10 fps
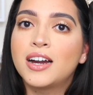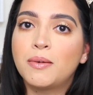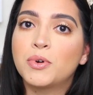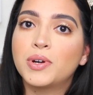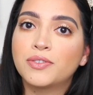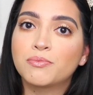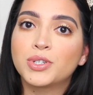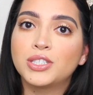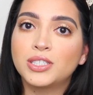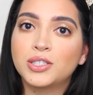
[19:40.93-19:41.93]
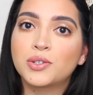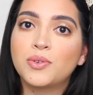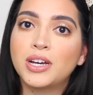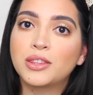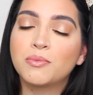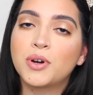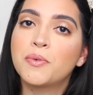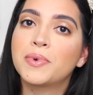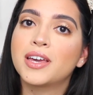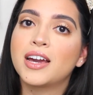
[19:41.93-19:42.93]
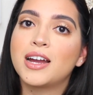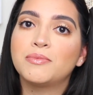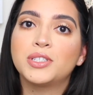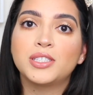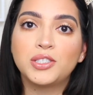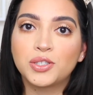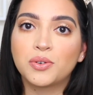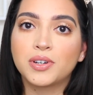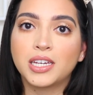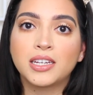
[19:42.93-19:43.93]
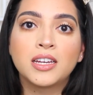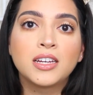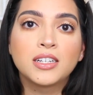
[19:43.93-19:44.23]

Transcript: I'm away from nursing school at the moment, I'm just enjoying